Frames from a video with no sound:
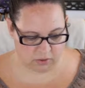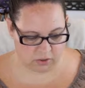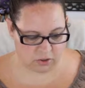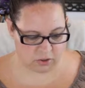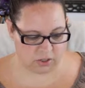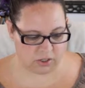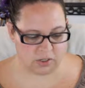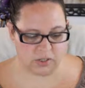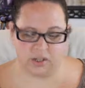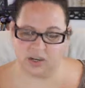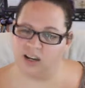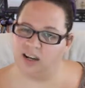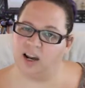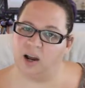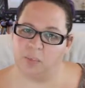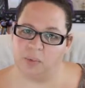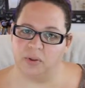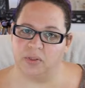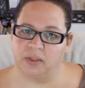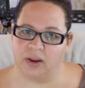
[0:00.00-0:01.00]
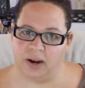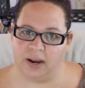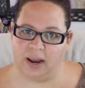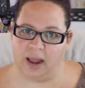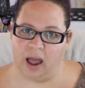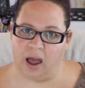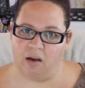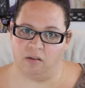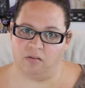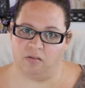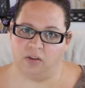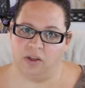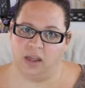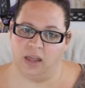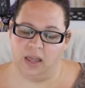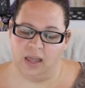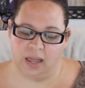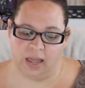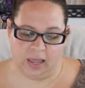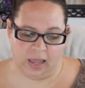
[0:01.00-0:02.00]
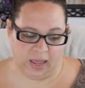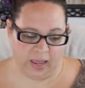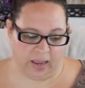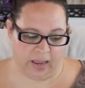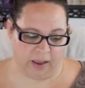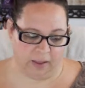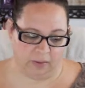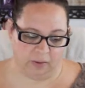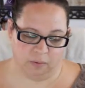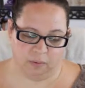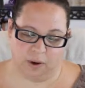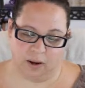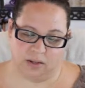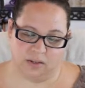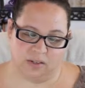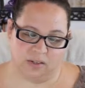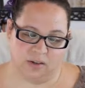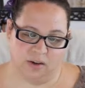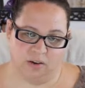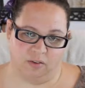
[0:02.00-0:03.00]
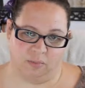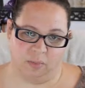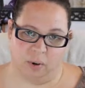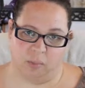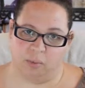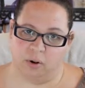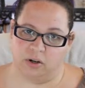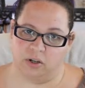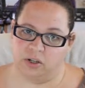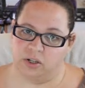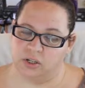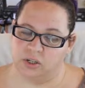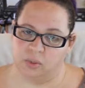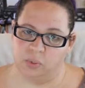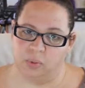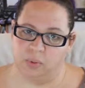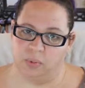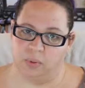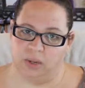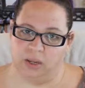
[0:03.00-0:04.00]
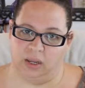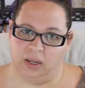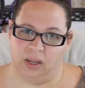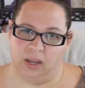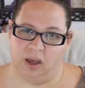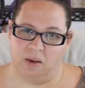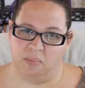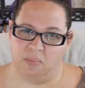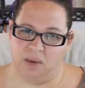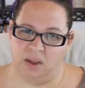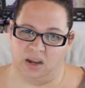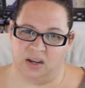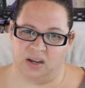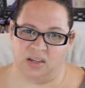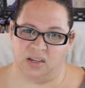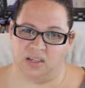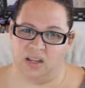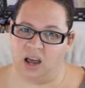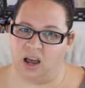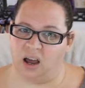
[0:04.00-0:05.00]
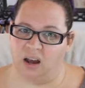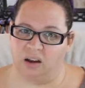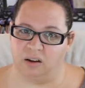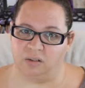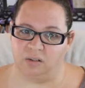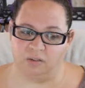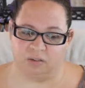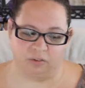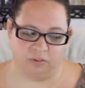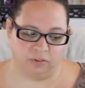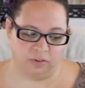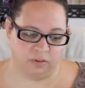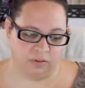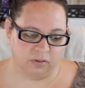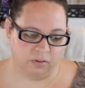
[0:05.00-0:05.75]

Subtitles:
just a couple that I have, and the rest of my brushes will be a mix of